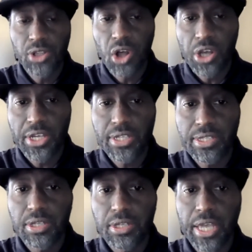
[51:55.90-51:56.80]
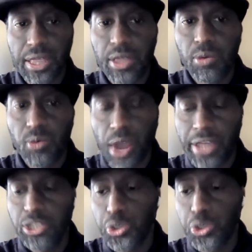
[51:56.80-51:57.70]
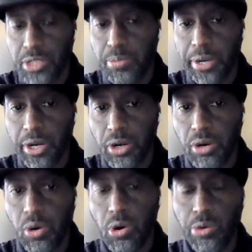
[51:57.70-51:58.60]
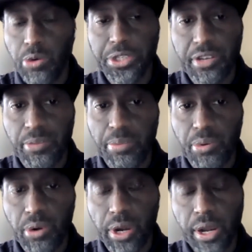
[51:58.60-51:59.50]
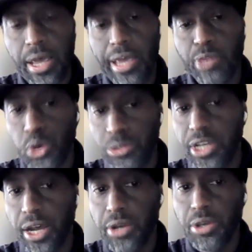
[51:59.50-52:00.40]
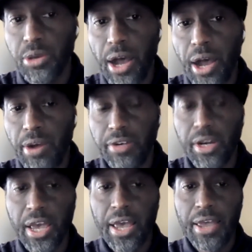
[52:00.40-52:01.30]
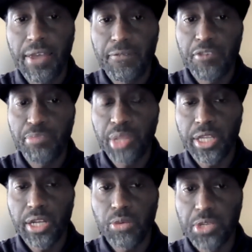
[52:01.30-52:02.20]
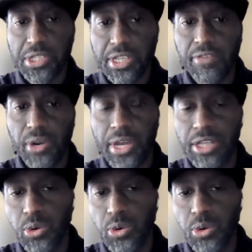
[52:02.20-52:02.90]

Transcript: as long as it's in the right transmitter or receiver port. It will tell you, however, if you've plugged in a receiver